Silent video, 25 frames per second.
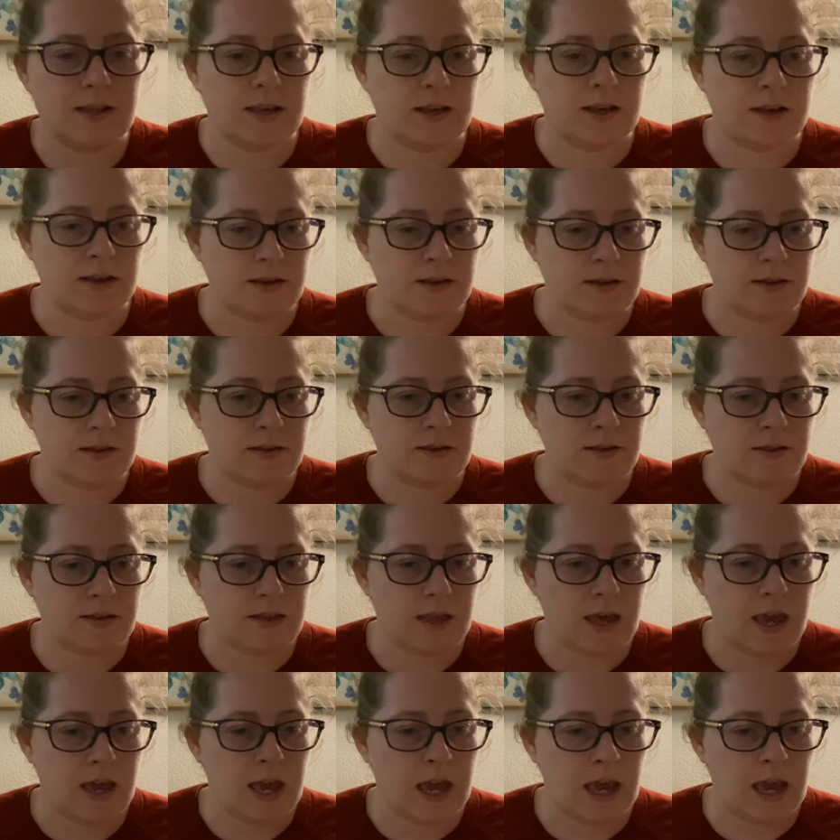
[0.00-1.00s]
is
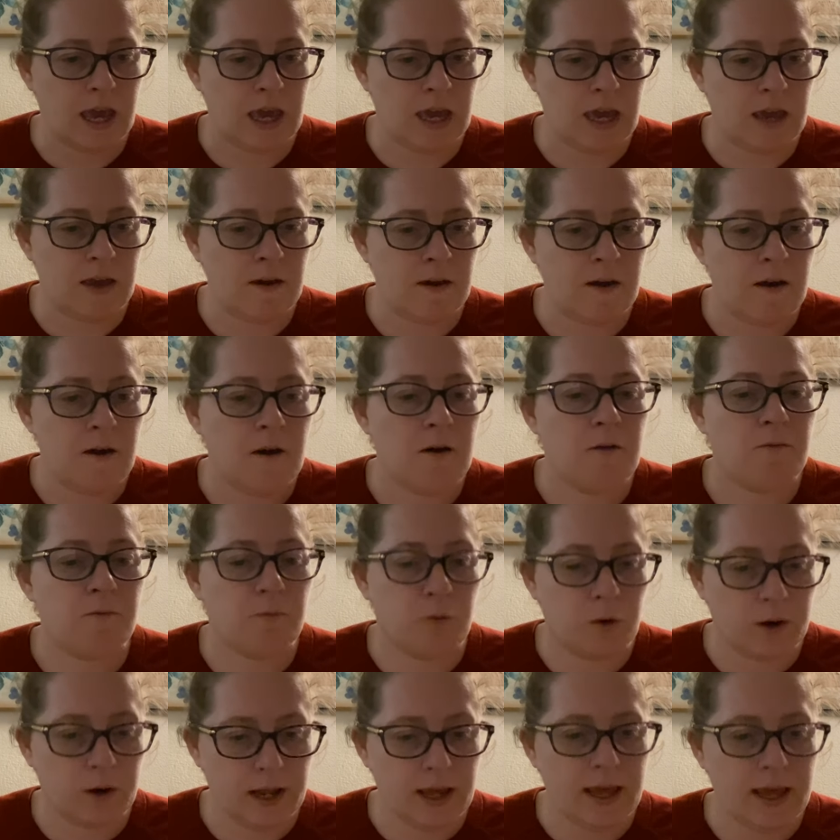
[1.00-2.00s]
a
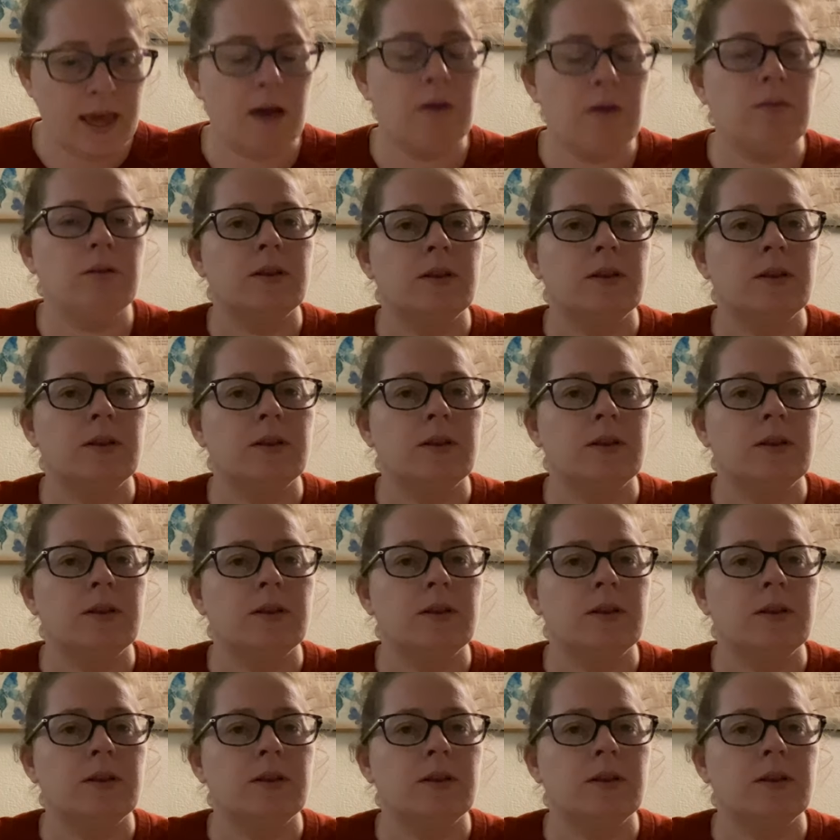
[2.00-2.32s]
40 count